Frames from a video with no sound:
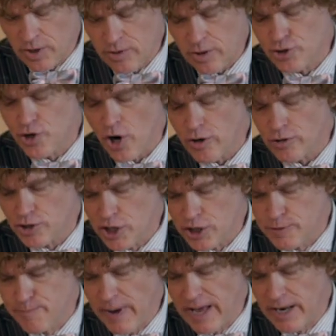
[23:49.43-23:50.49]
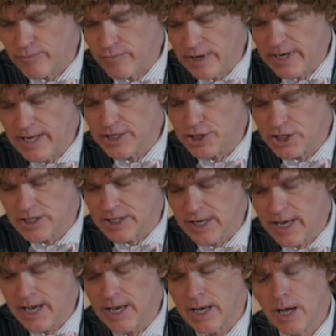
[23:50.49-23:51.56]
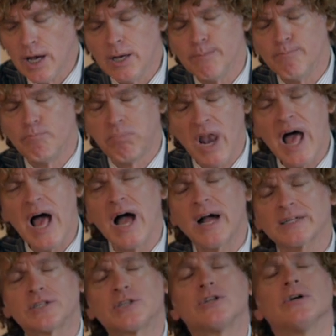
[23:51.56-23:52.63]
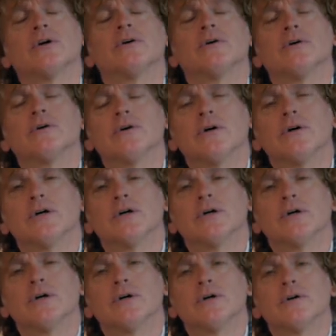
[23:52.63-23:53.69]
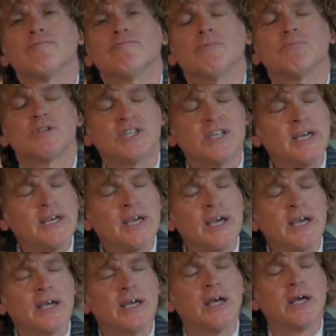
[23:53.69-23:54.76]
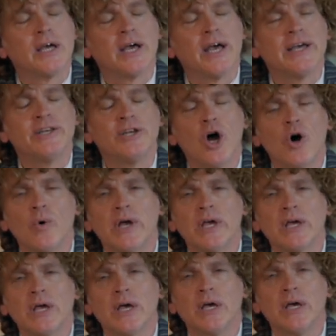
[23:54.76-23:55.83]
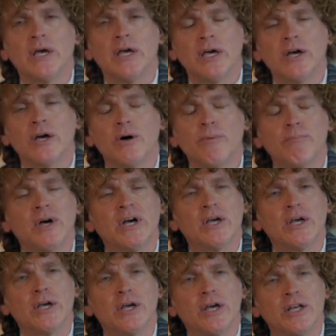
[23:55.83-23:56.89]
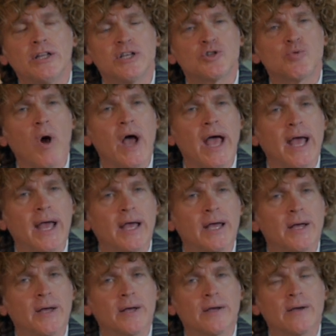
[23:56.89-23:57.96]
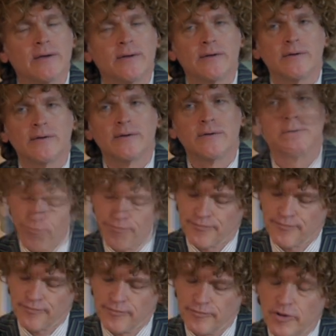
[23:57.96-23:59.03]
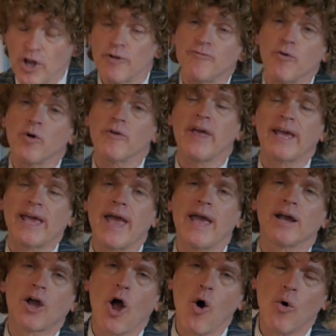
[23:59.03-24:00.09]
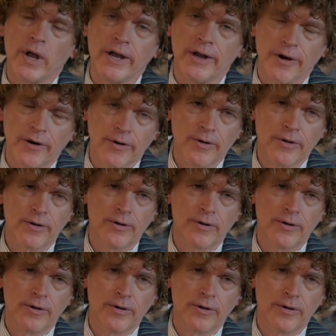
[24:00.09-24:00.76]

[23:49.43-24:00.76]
the church has been religiously blocked from seeing and knowing him in this way therefore they can't go here